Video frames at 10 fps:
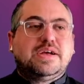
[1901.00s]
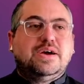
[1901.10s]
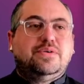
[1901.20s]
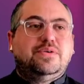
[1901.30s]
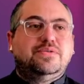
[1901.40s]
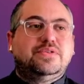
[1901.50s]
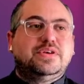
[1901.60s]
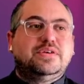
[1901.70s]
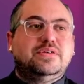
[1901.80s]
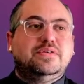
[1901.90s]
total count
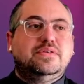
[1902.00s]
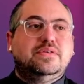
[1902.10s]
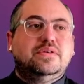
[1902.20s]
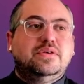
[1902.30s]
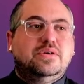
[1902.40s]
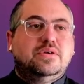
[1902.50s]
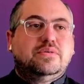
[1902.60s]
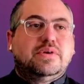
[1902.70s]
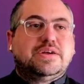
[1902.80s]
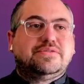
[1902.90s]
only.
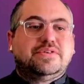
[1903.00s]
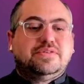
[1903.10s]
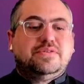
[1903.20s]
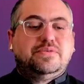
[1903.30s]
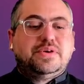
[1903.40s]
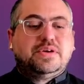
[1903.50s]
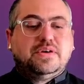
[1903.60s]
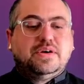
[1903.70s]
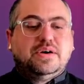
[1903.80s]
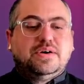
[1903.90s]
We're actually
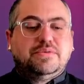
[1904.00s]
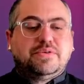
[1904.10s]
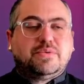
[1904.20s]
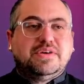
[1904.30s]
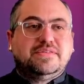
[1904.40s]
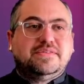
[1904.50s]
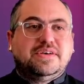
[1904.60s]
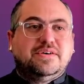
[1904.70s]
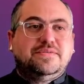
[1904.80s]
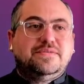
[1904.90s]
doing the
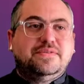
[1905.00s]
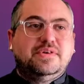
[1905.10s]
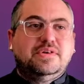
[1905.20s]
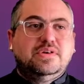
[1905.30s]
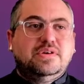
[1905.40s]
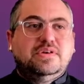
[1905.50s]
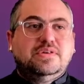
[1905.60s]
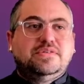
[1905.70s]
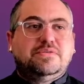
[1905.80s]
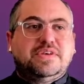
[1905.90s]
request itself.
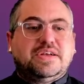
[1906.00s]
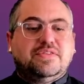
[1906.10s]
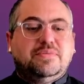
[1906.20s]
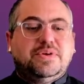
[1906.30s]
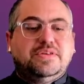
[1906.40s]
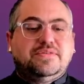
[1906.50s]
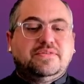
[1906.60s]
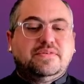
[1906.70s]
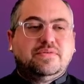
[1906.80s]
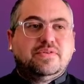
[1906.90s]
So we're saying
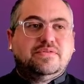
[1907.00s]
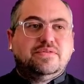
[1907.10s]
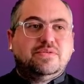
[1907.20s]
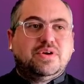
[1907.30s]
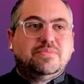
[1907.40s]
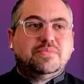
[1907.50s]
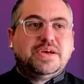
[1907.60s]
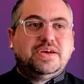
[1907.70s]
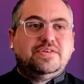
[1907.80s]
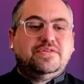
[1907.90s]
limit, let's do
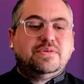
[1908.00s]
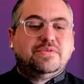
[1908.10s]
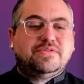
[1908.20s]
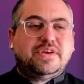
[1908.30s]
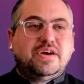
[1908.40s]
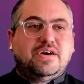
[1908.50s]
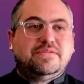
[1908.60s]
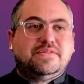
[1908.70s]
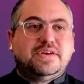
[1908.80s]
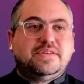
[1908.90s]
20 per page, and we'll
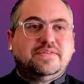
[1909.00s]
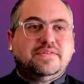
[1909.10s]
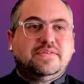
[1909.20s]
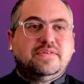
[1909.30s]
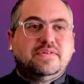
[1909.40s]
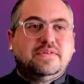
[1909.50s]
say offset